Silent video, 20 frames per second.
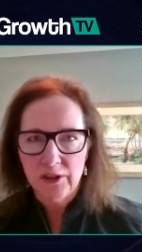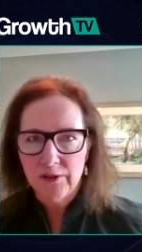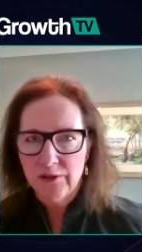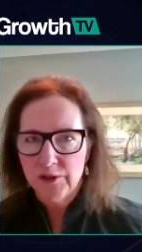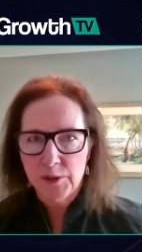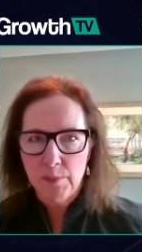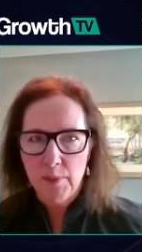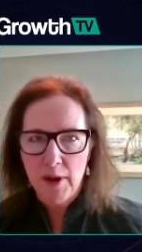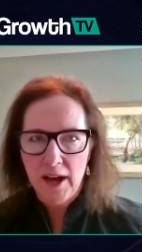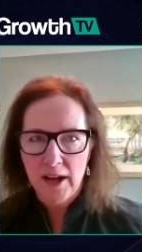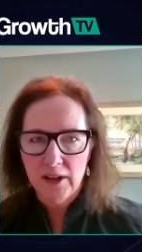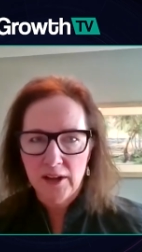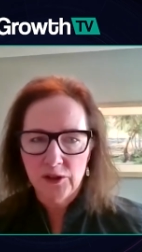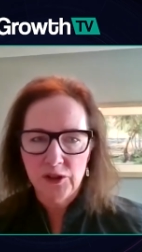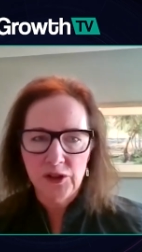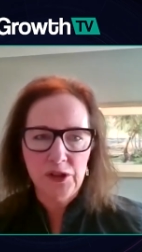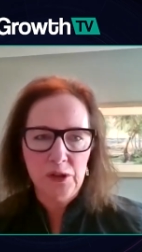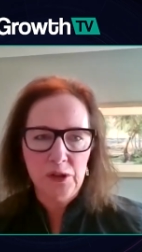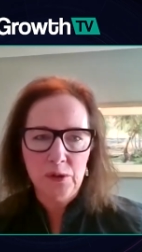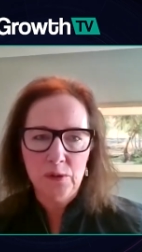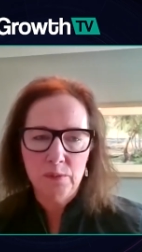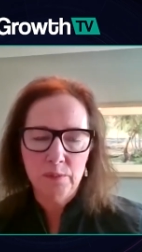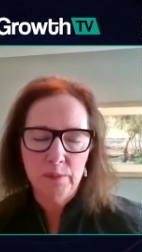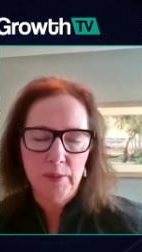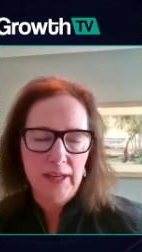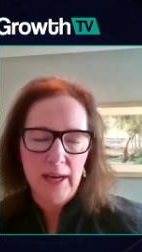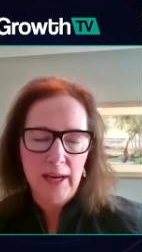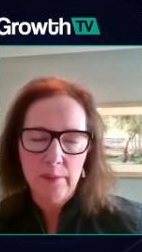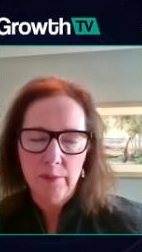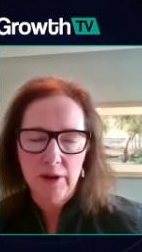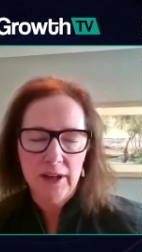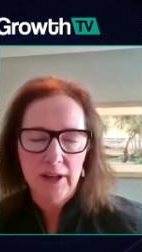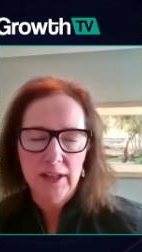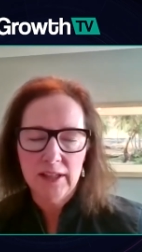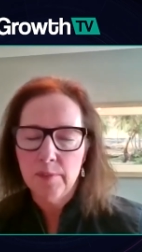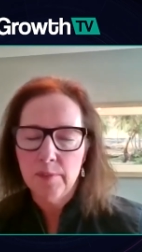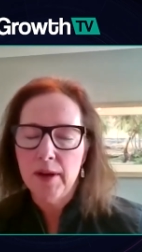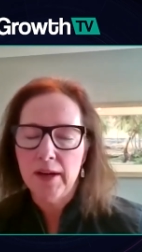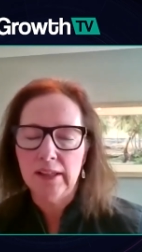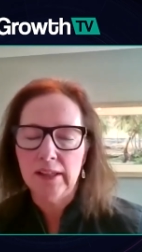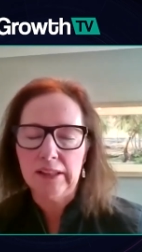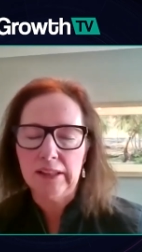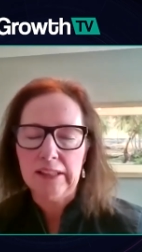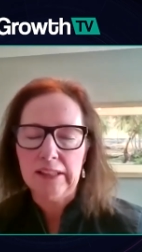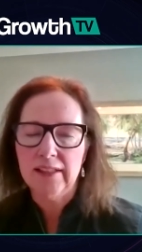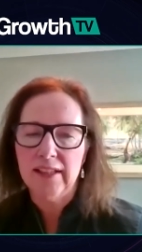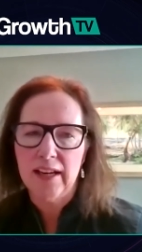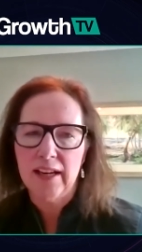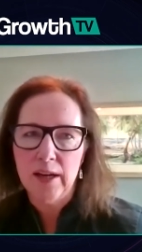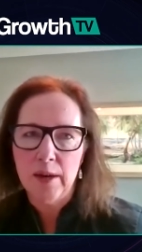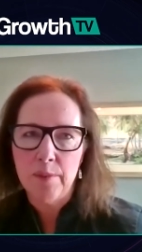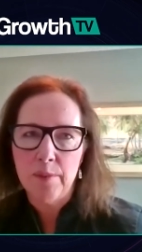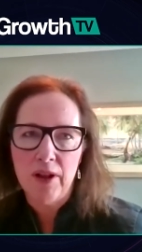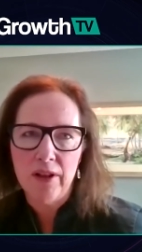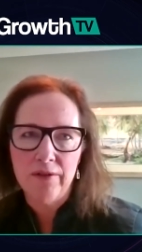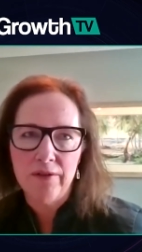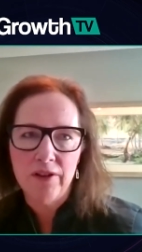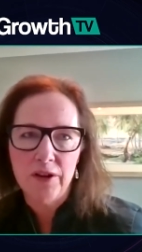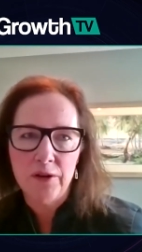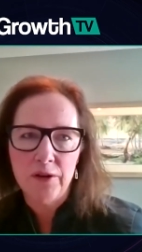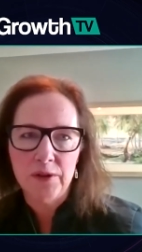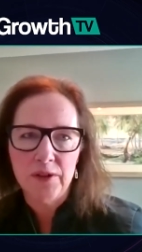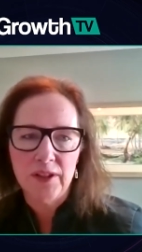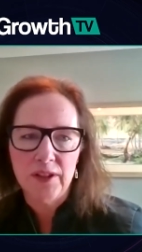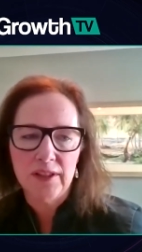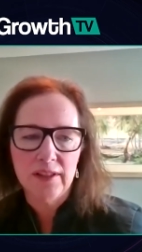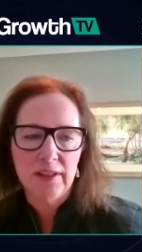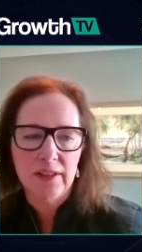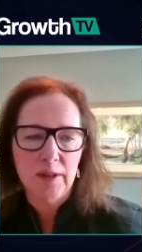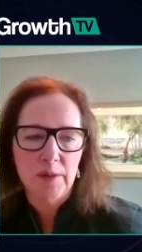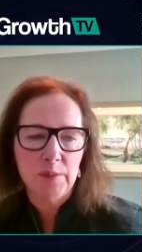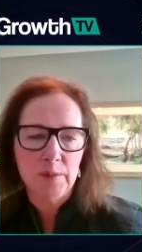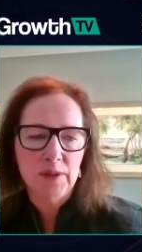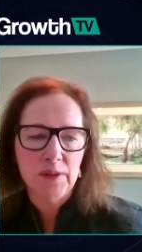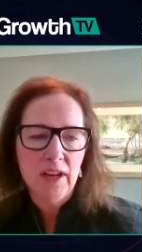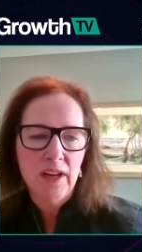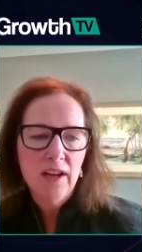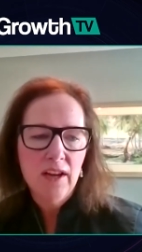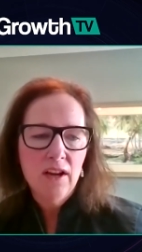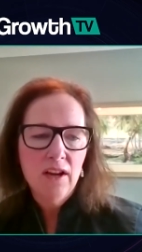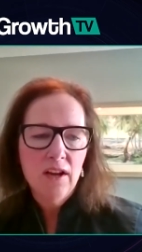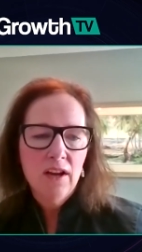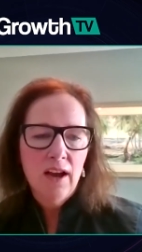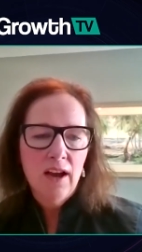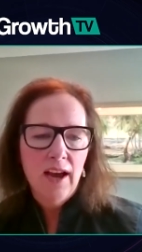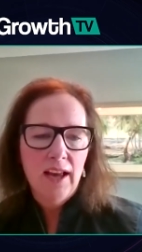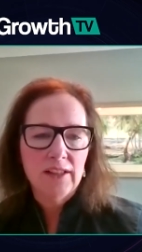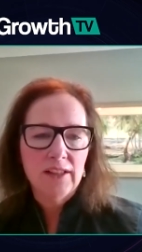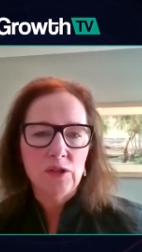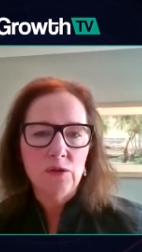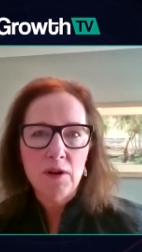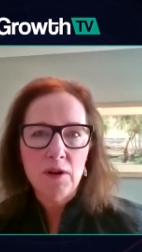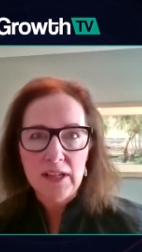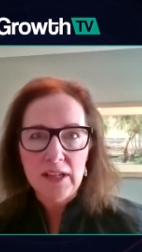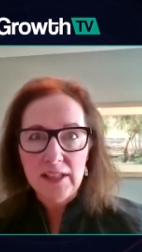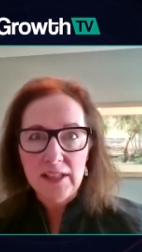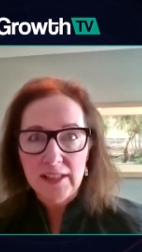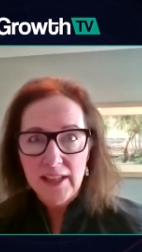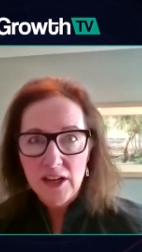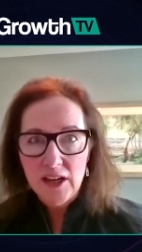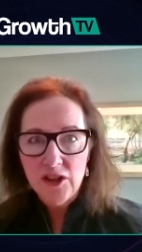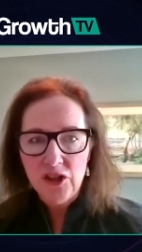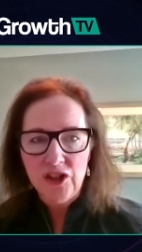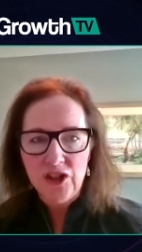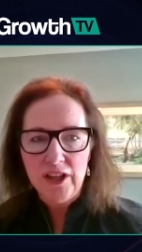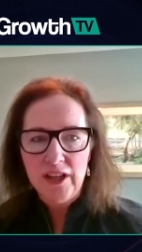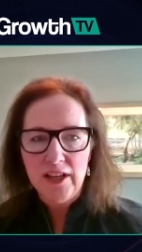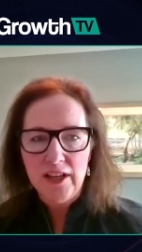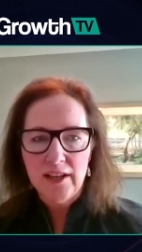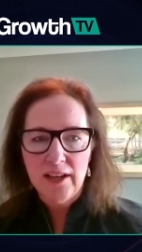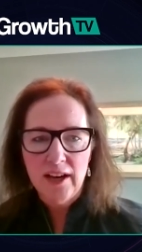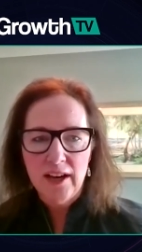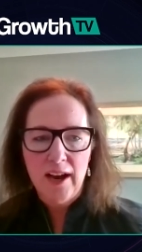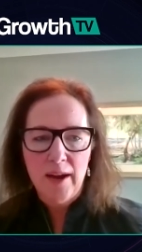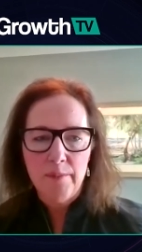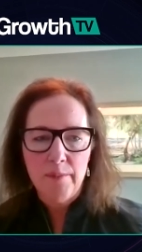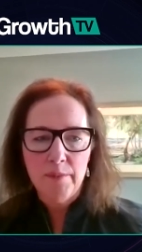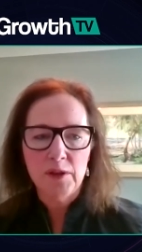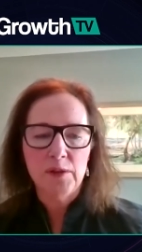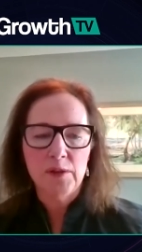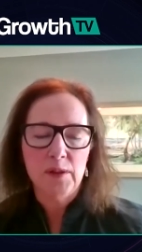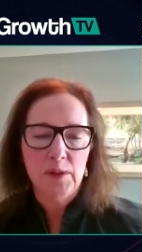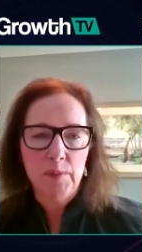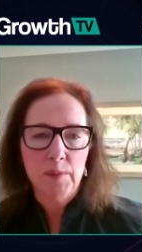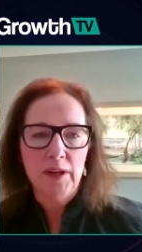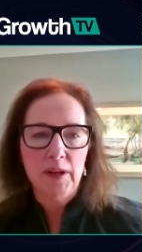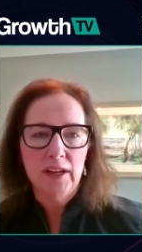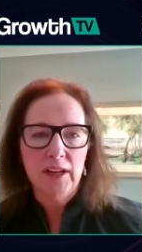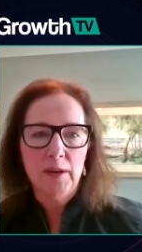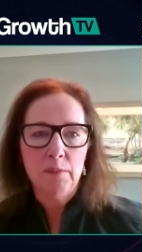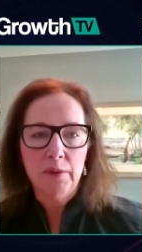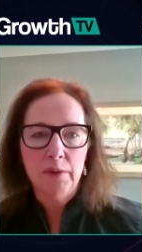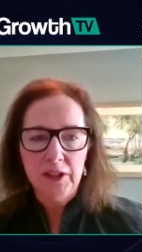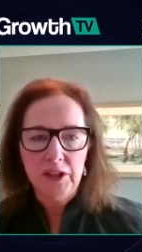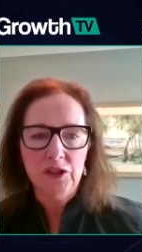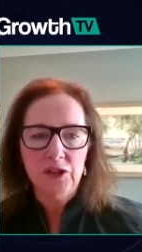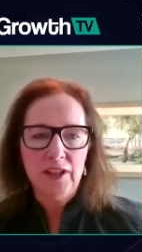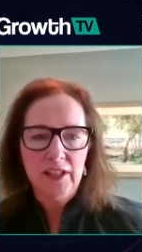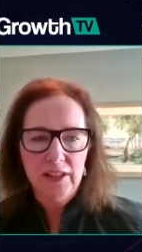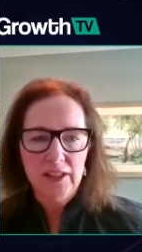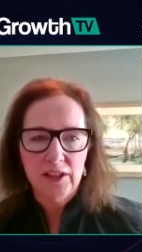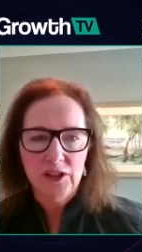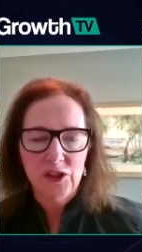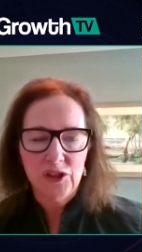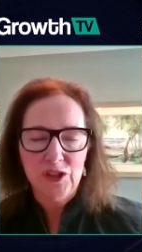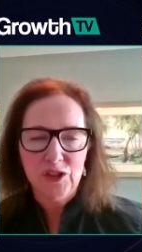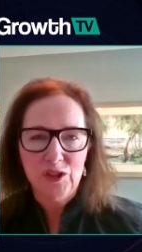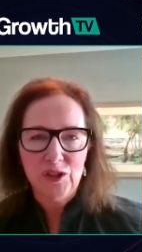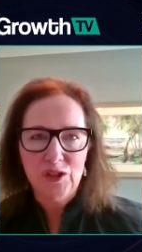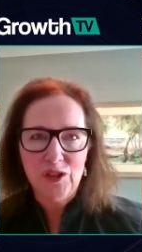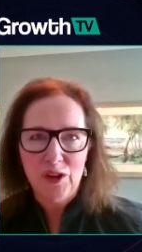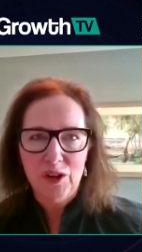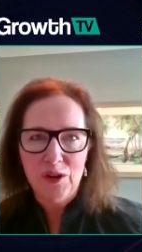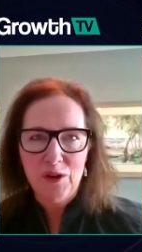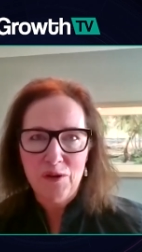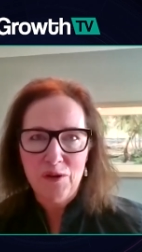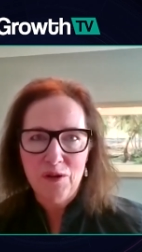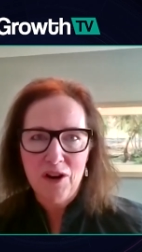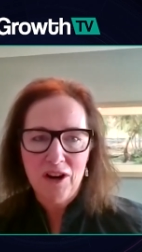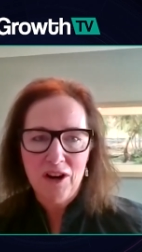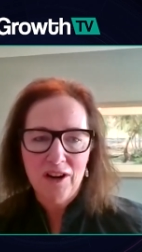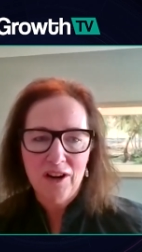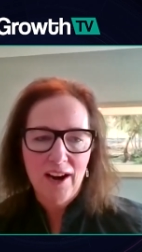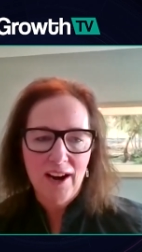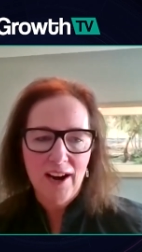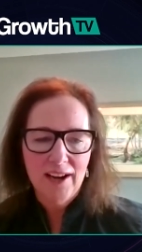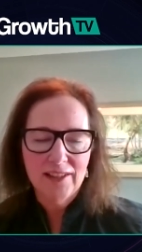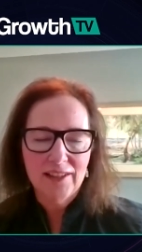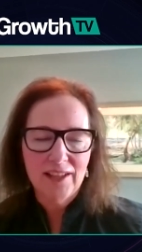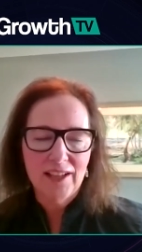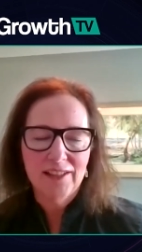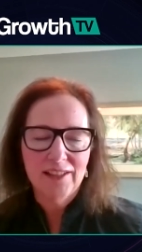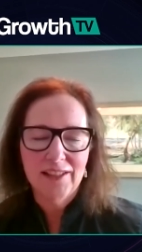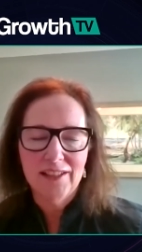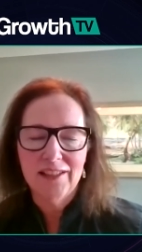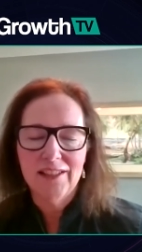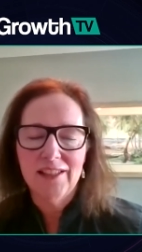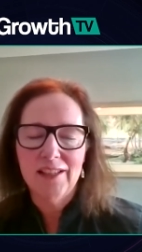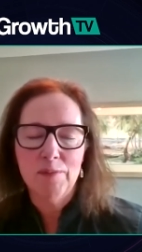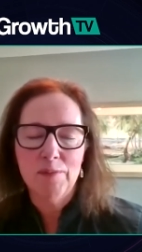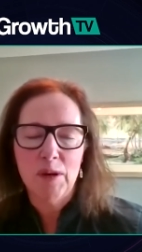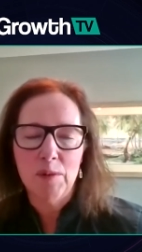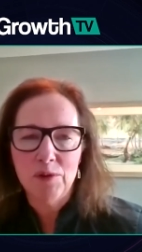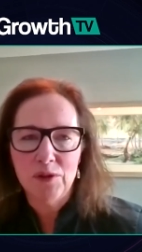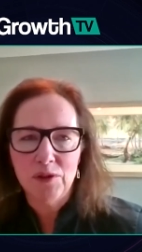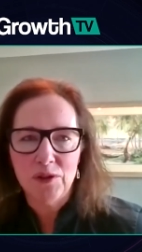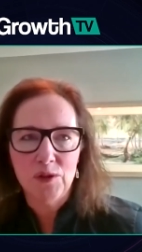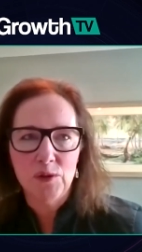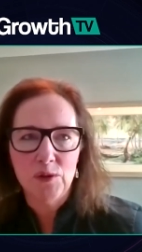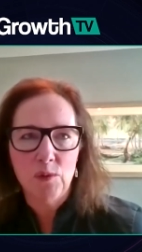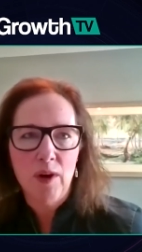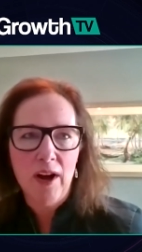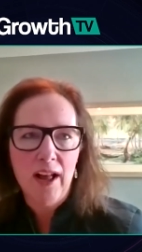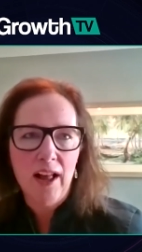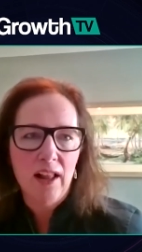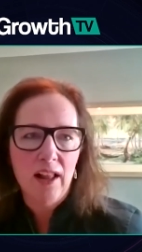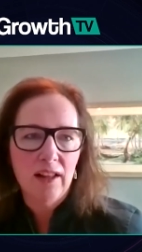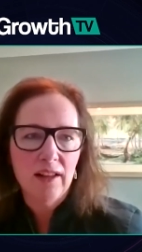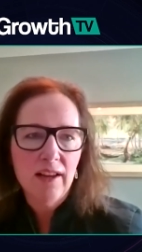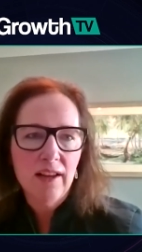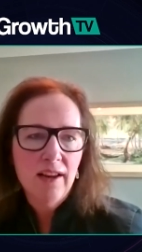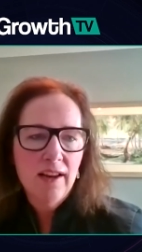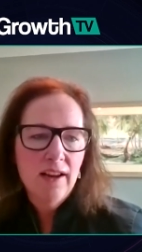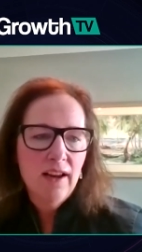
service model to being able to independently stand up all of our own systems. As an organization, um, this has been a complete transition. So, our ISIT team members as well